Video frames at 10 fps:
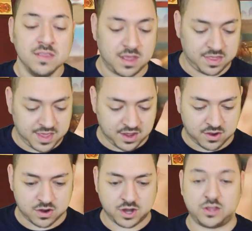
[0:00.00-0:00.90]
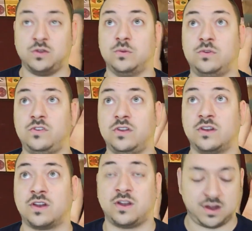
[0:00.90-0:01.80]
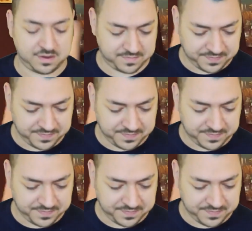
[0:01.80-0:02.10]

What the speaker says: They are huge, alright.